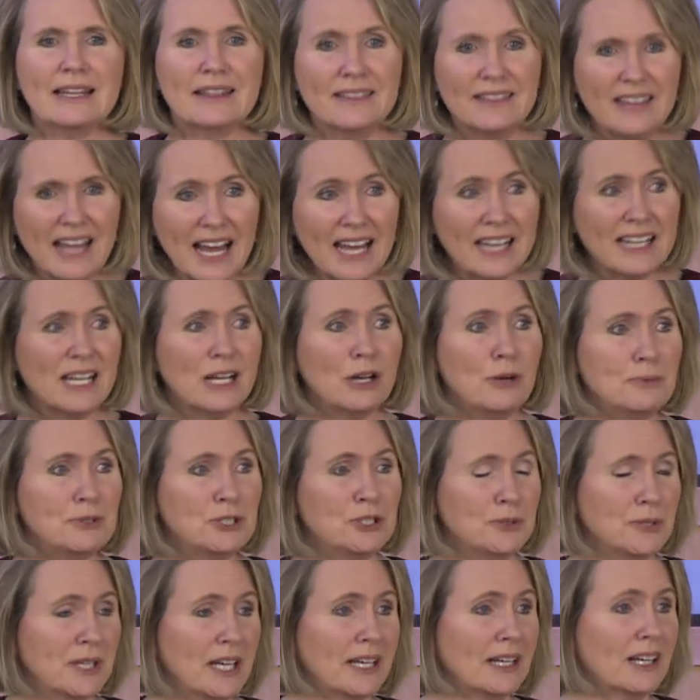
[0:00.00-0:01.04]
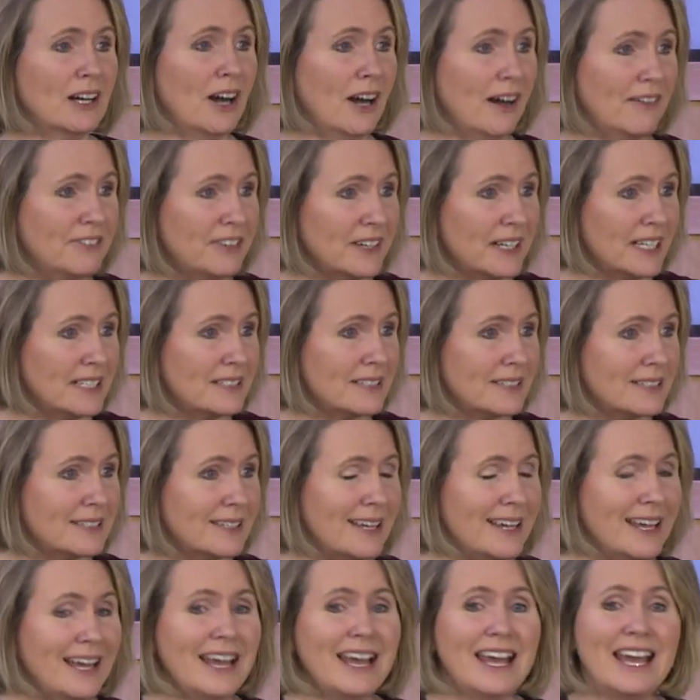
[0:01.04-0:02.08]
That helps you get confidence
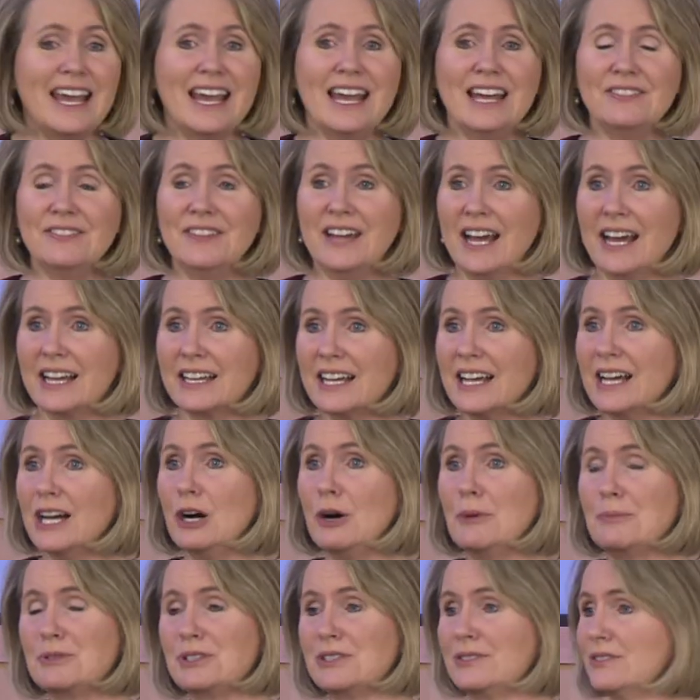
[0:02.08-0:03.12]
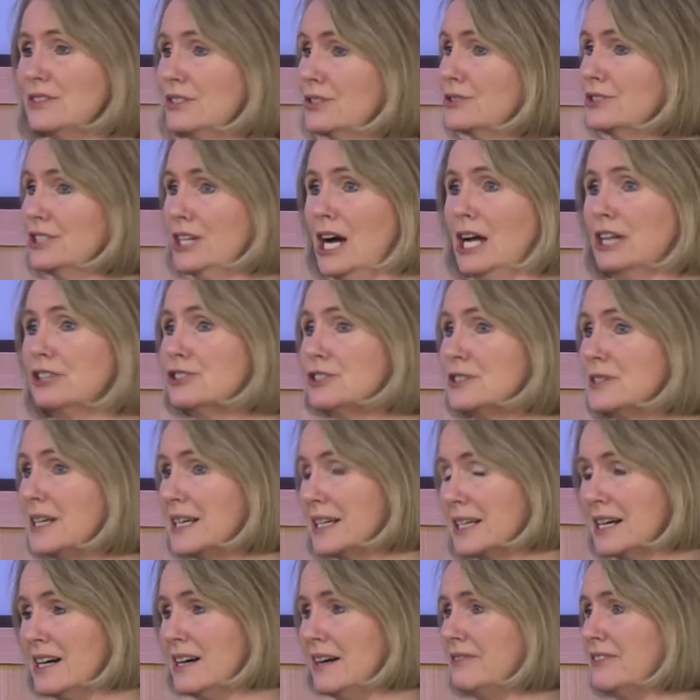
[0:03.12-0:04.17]
and that helps your daughters
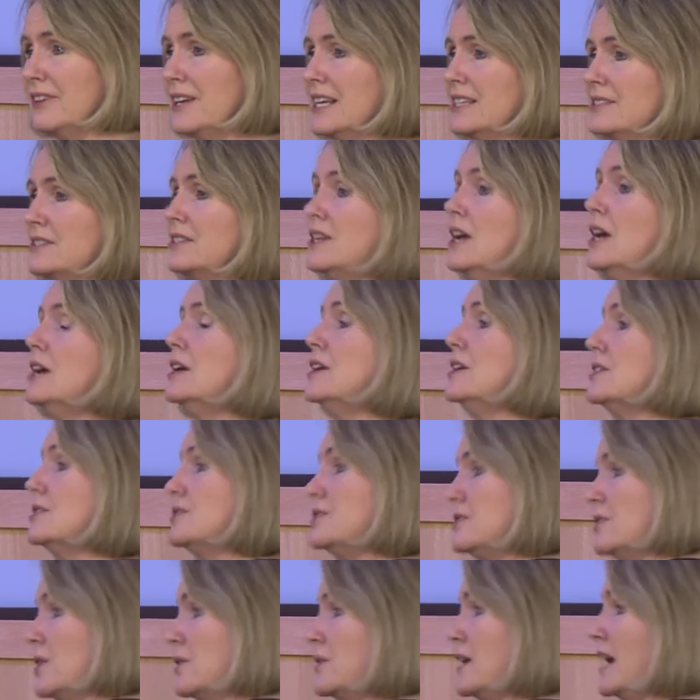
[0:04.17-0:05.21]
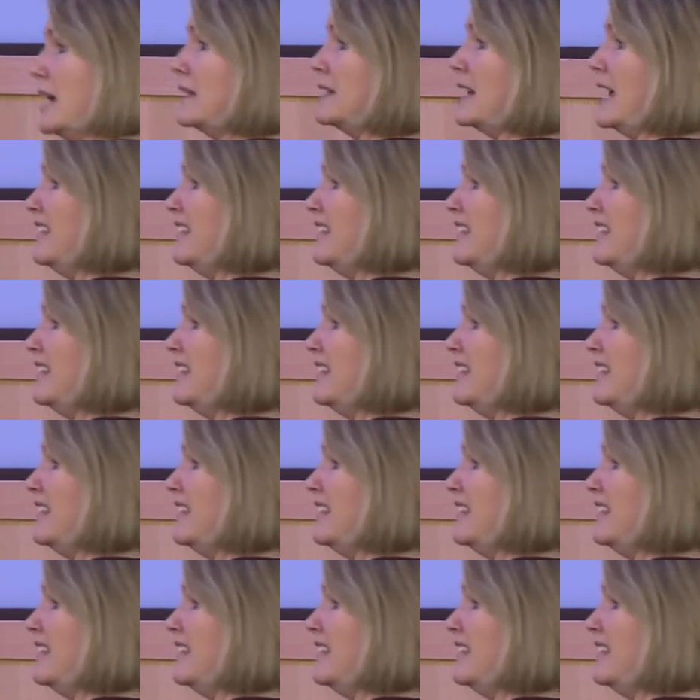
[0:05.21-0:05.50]
get confidence so that